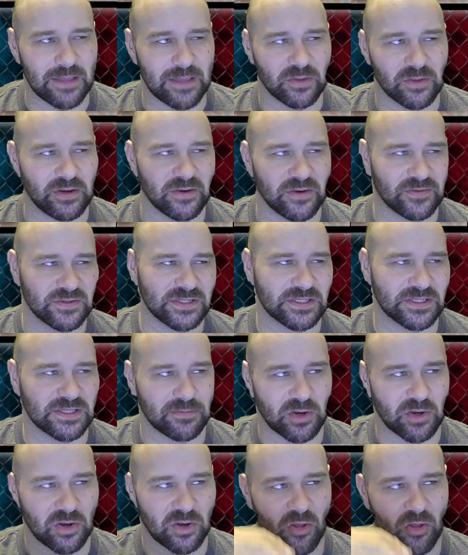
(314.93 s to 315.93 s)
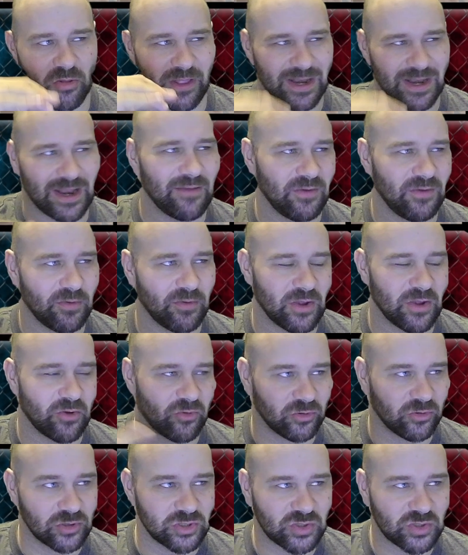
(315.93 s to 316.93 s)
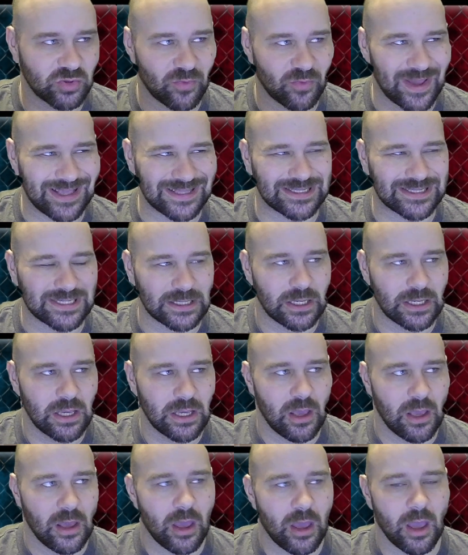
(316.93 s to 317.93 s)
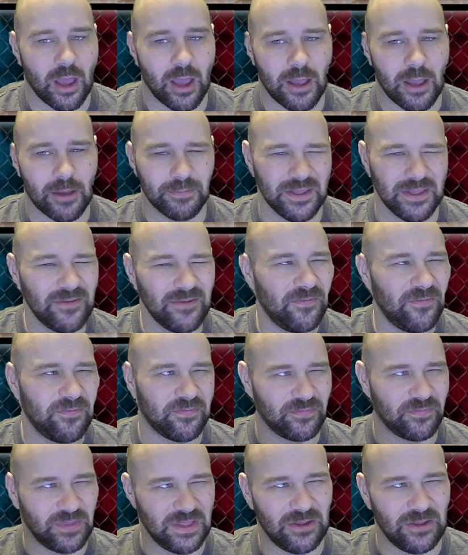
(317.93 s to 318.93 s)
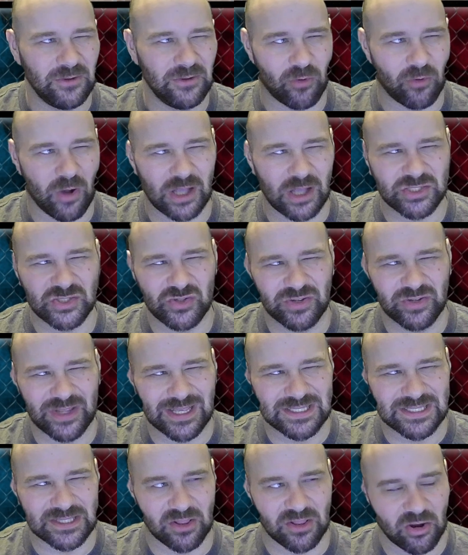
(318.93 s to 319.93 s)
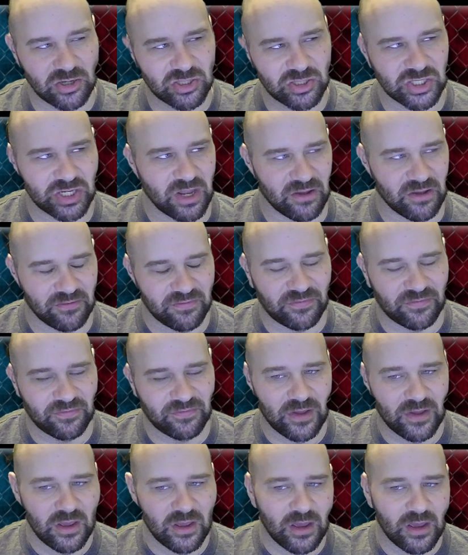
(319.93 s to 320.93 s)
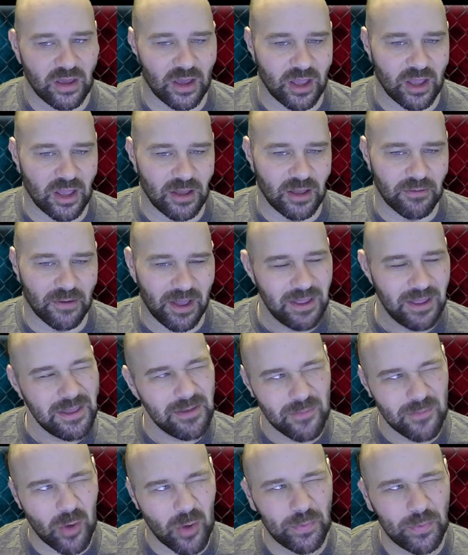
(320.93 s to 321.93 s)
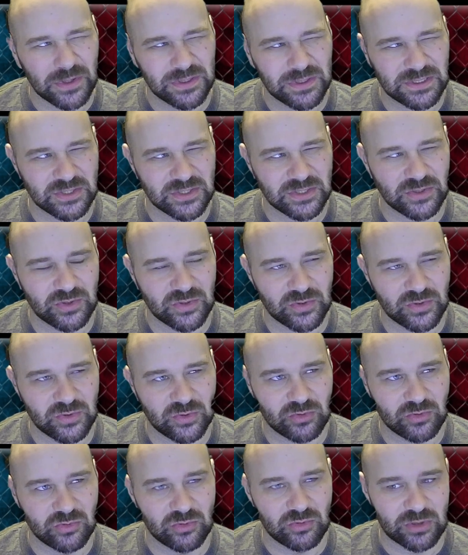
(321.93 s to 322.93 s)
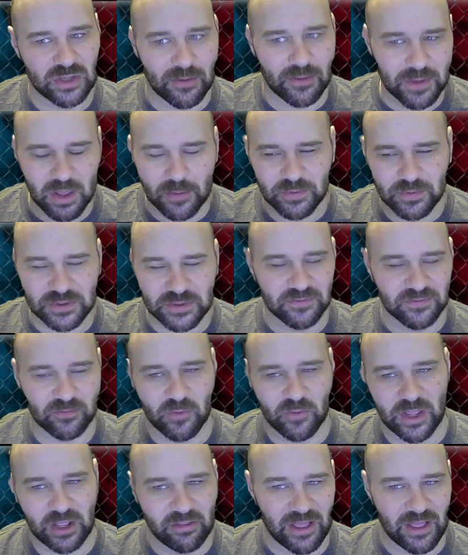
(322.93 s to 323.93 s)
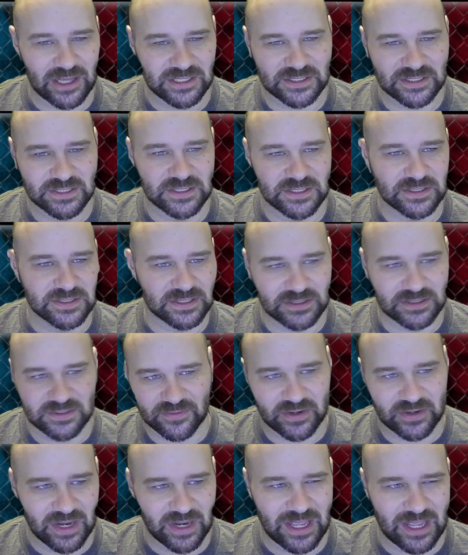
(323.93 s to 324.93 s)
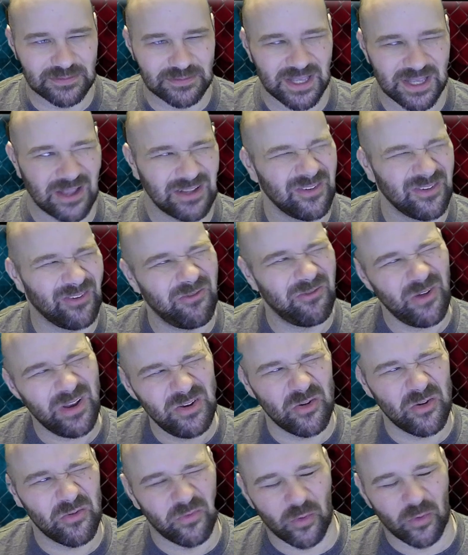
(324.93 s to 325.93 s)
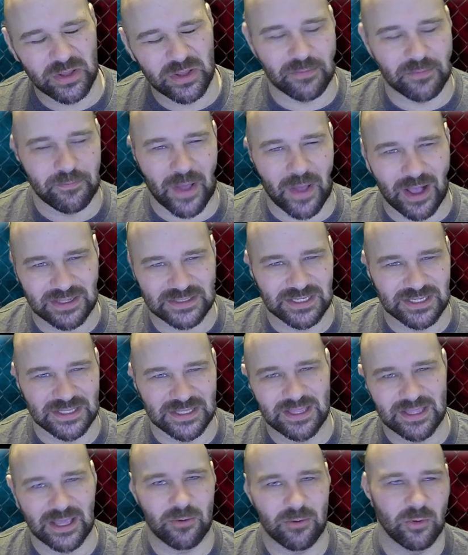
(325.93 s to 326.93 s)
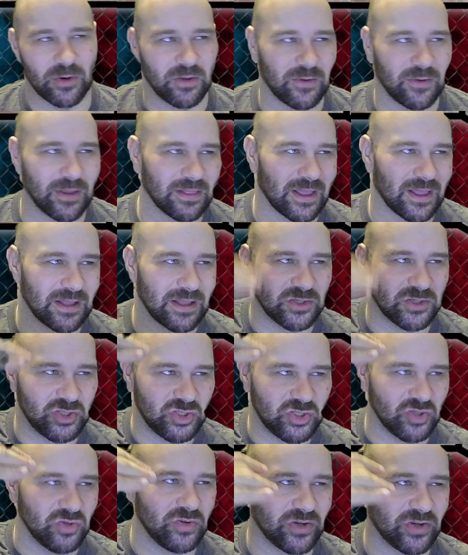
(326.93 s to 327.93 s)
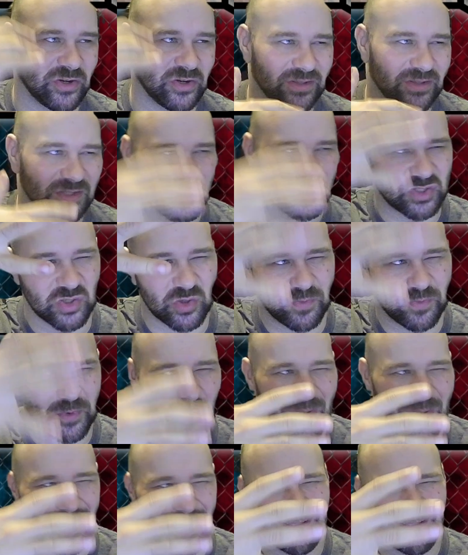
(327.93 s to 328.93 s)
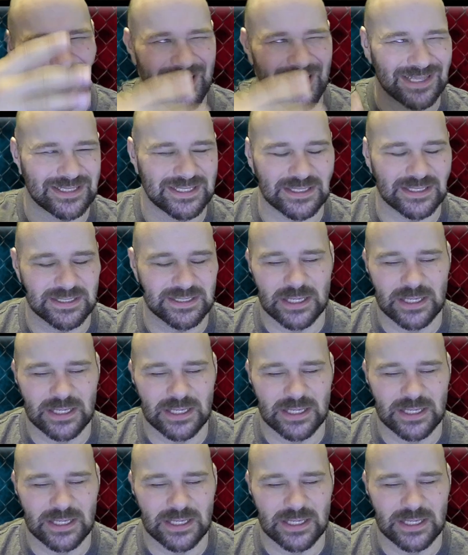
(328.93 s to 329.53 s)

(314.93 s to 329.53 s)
The only difference is I'm going to call light heavyweight cruiserweight. If the roster gets large enough, I am open to coming up with different weight classes and different names. I wanted to avoid the boxing thing where you get like the junior and the super weight classes.